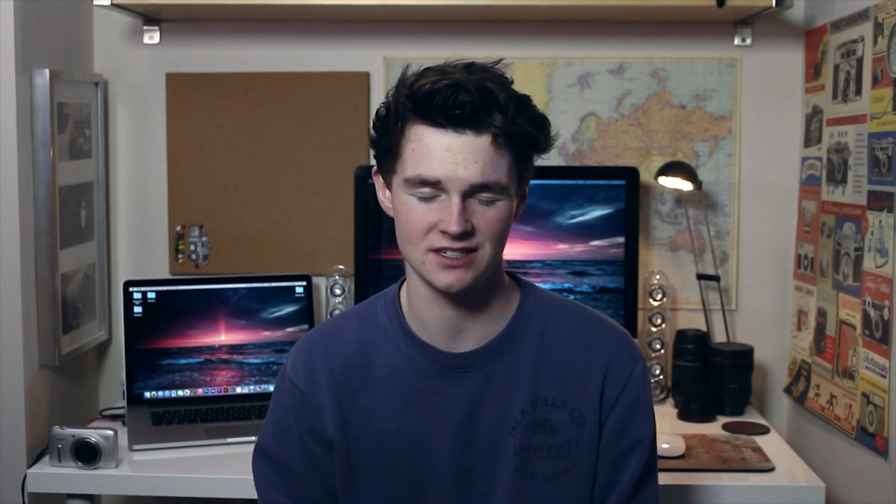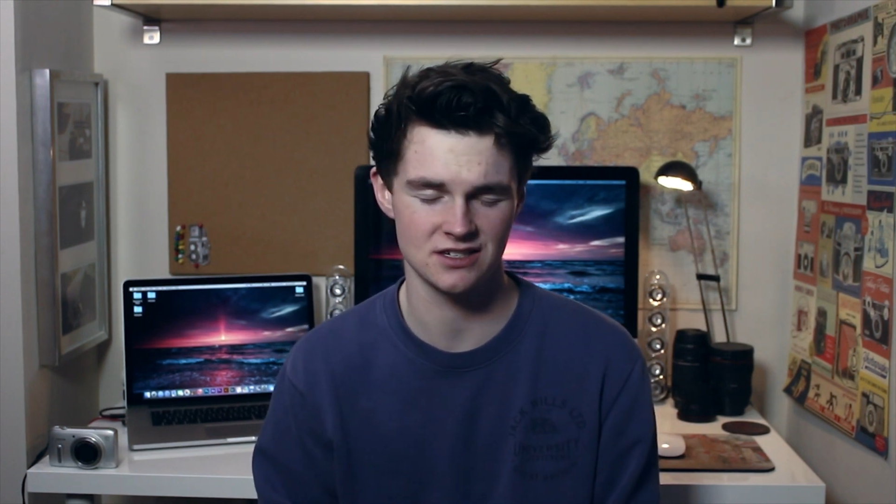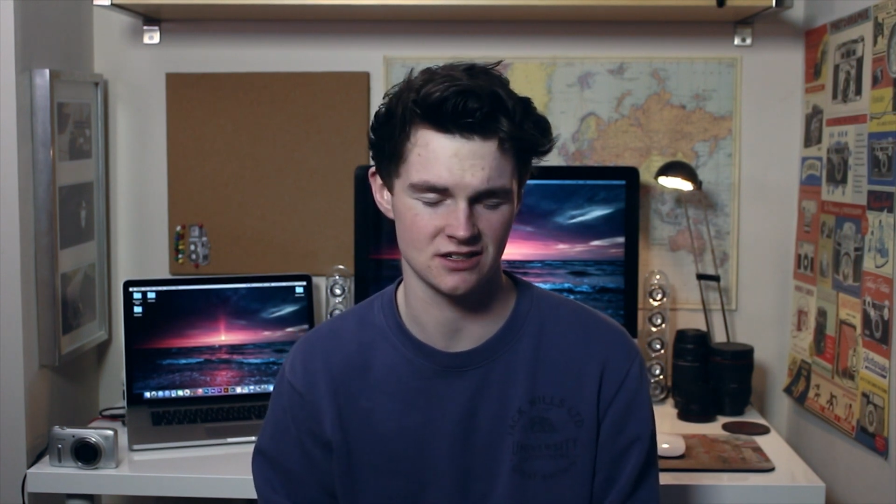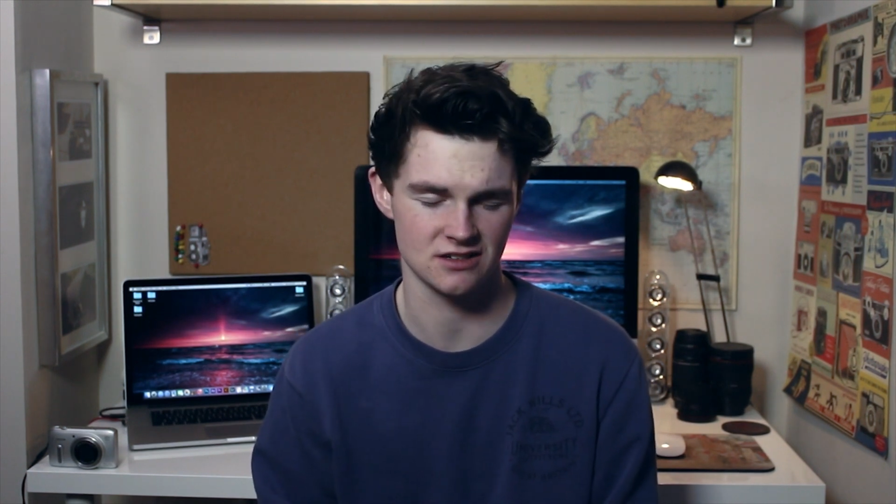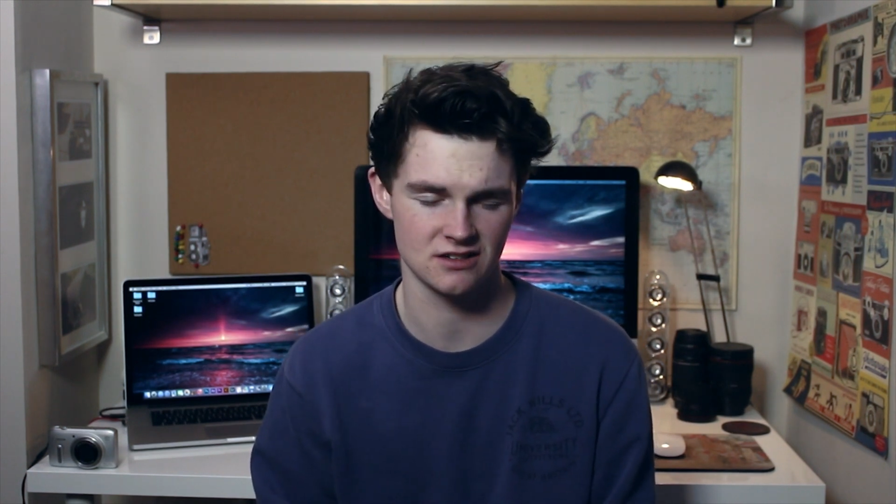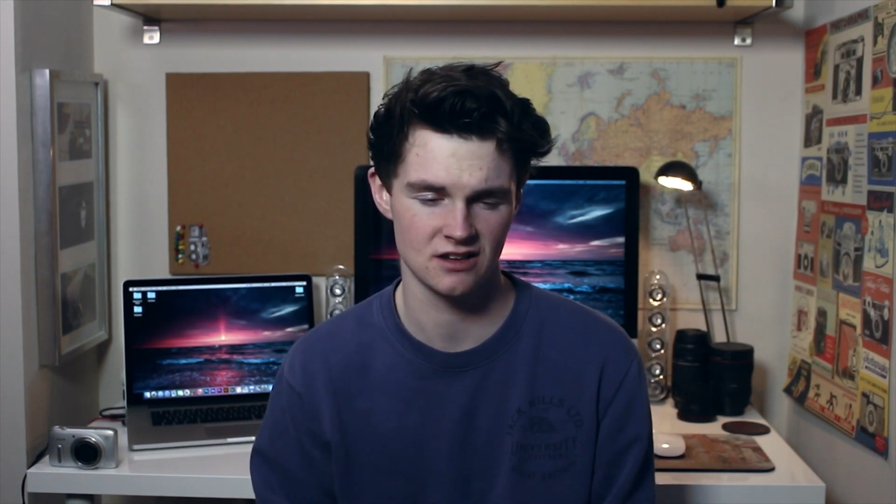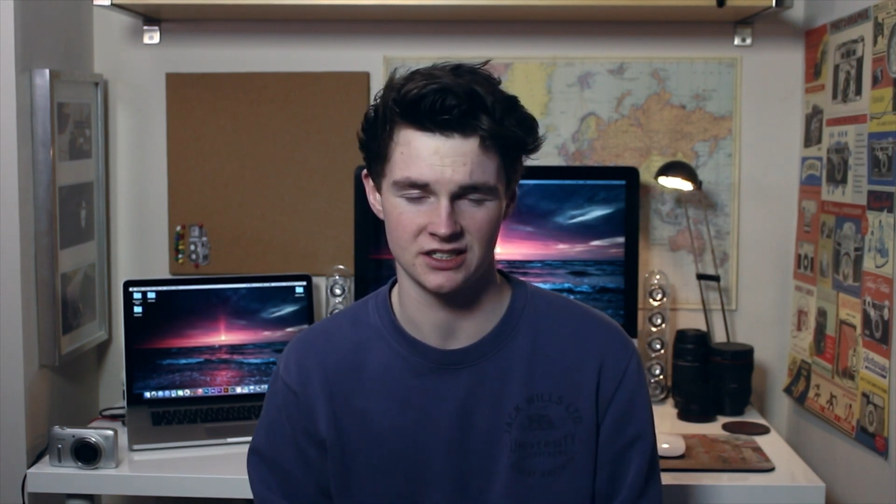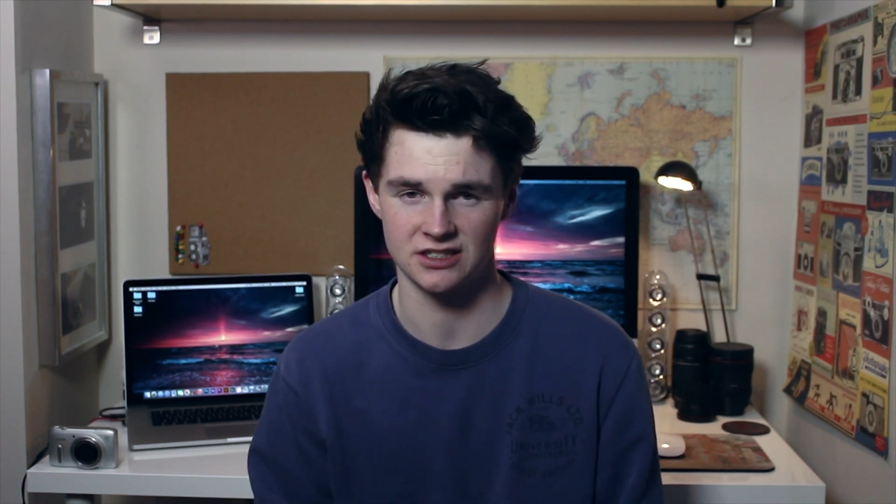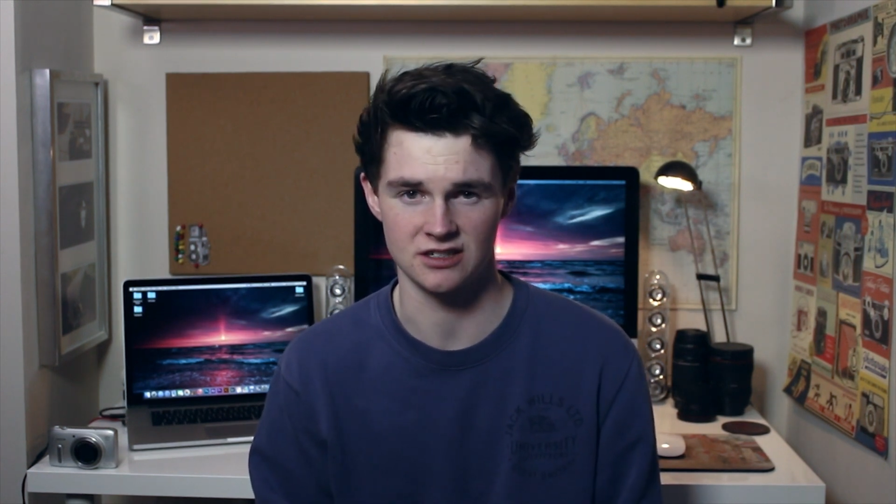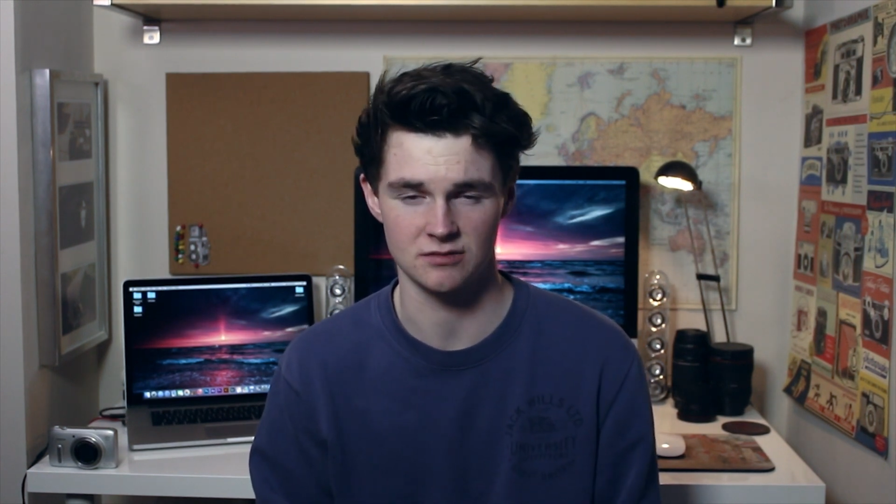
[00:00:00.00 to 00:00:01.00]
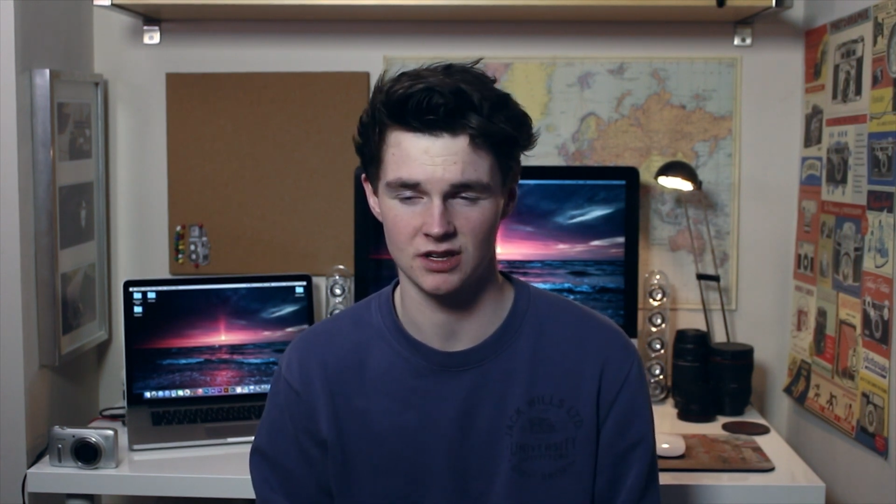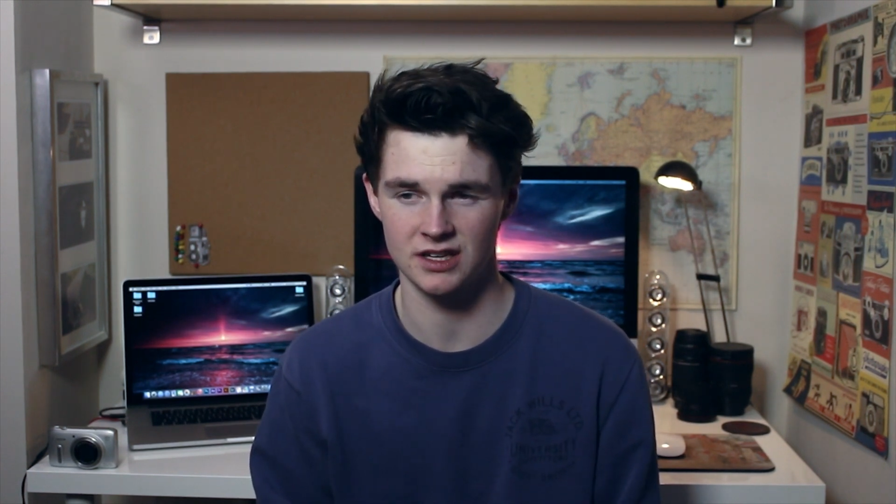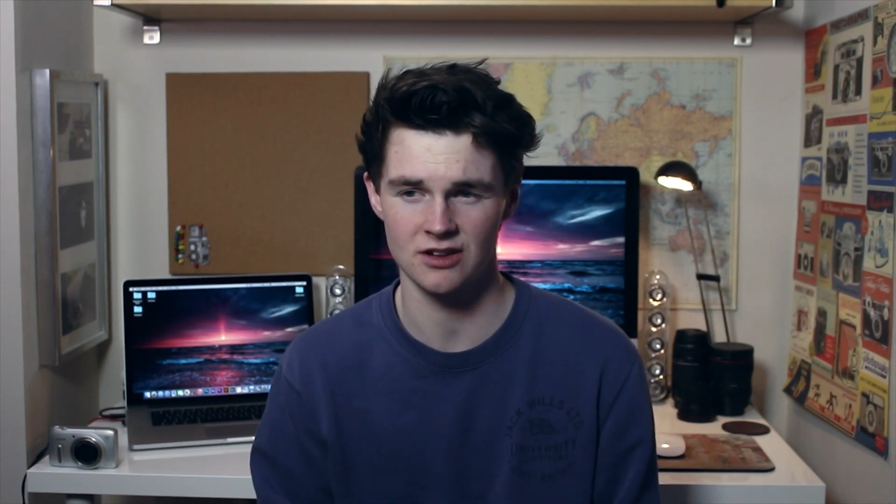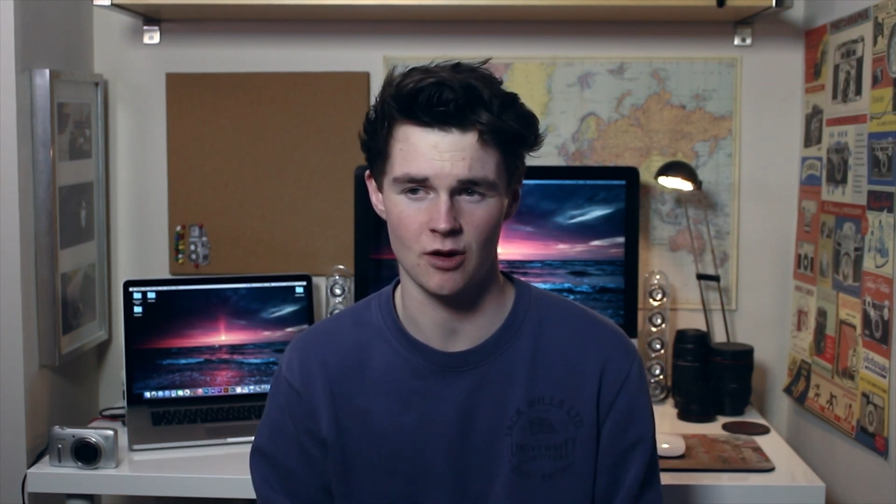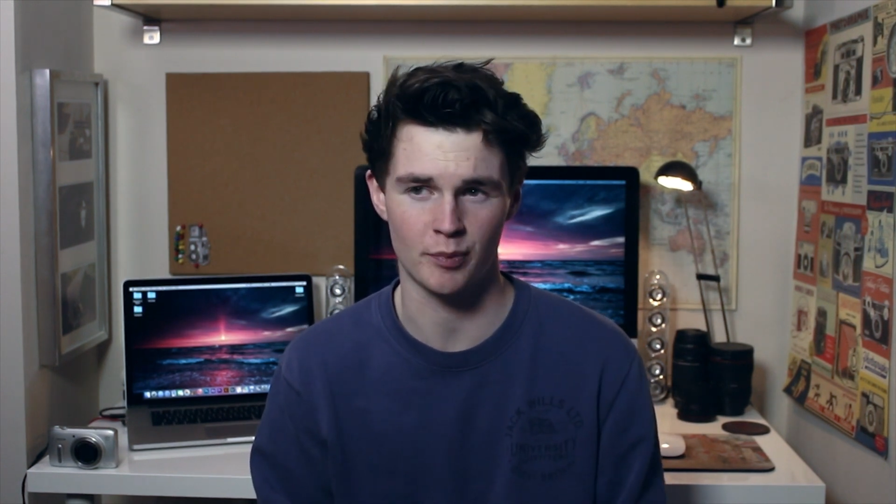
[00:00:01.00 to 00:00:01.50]

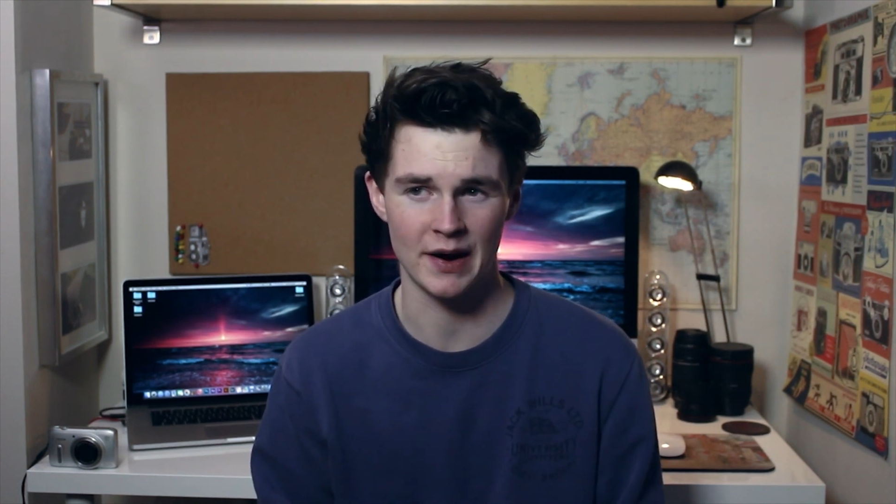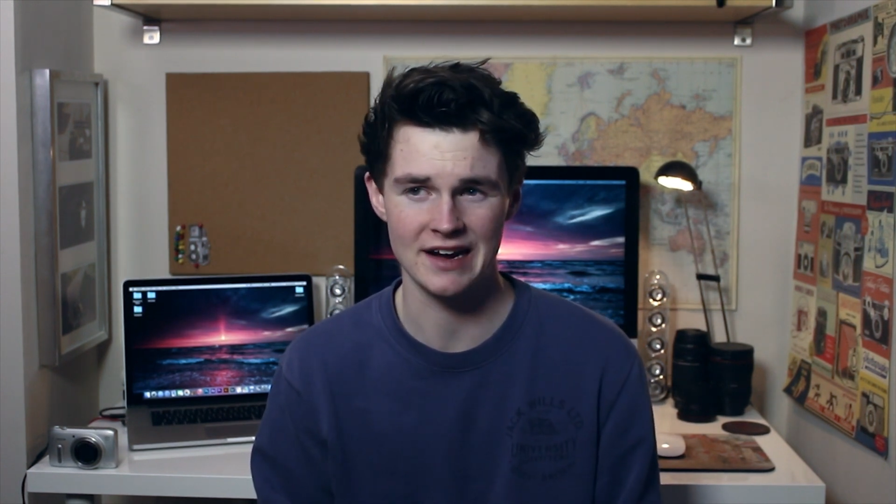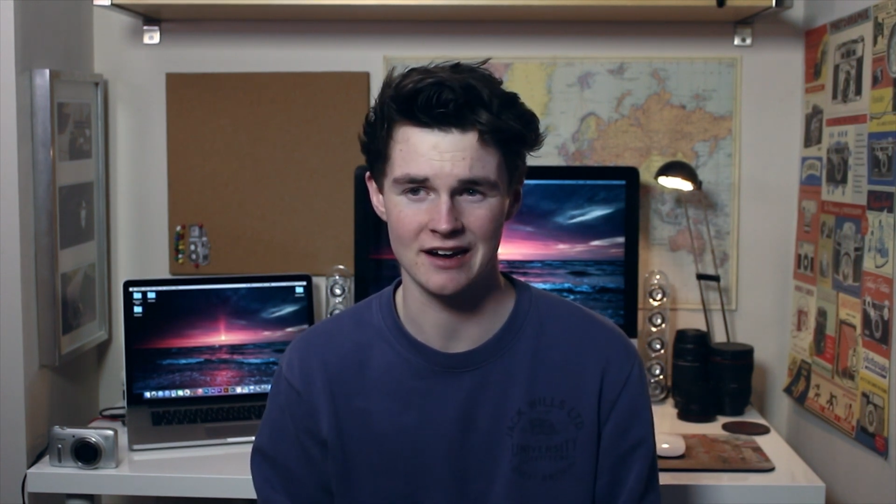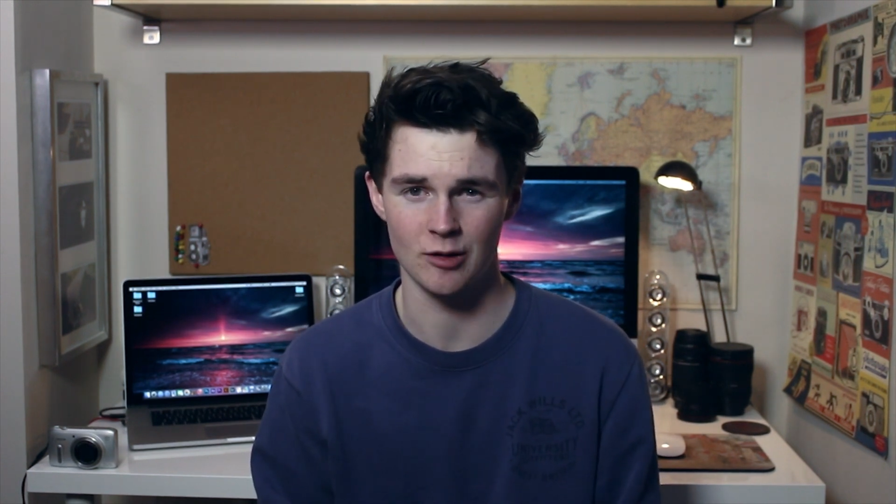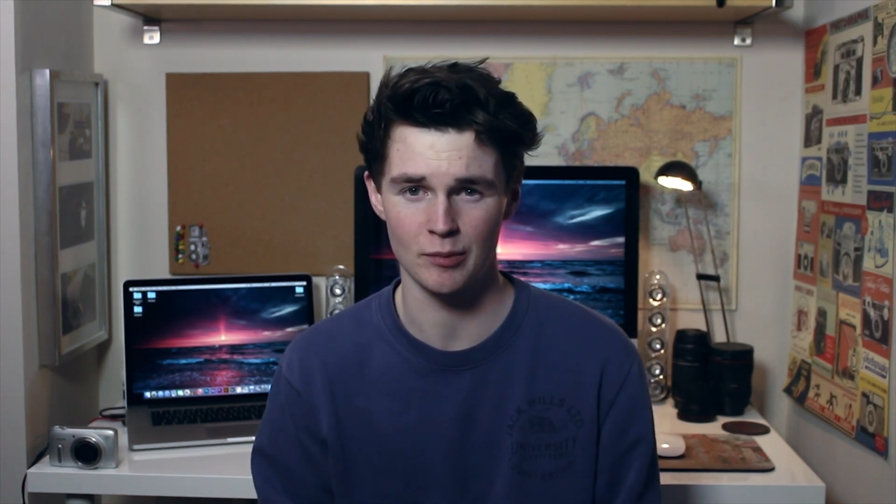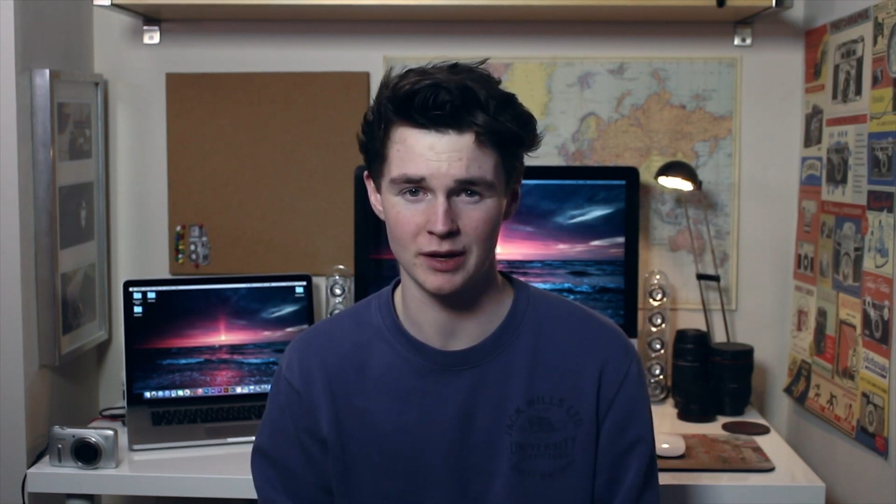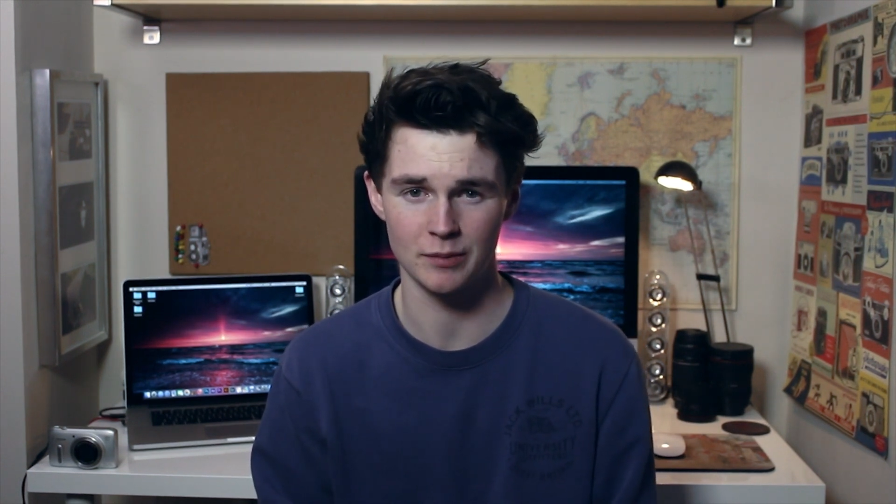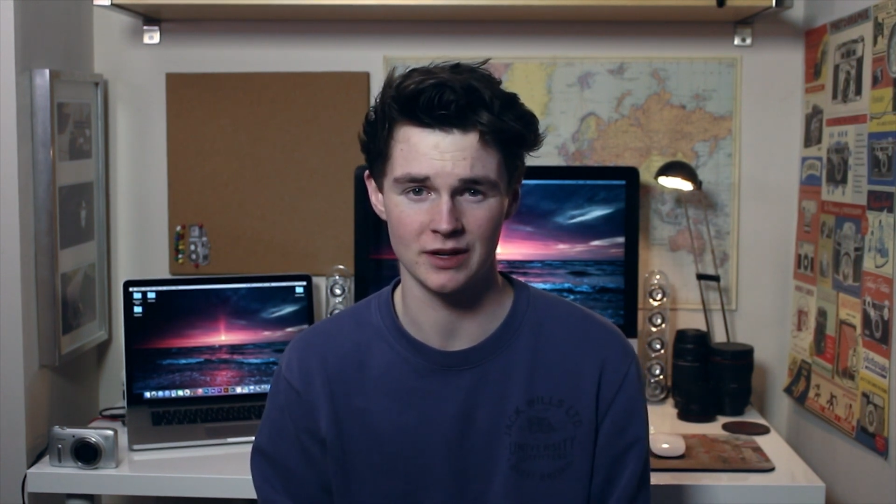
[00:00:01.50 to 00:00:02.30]
it's not breaking on me,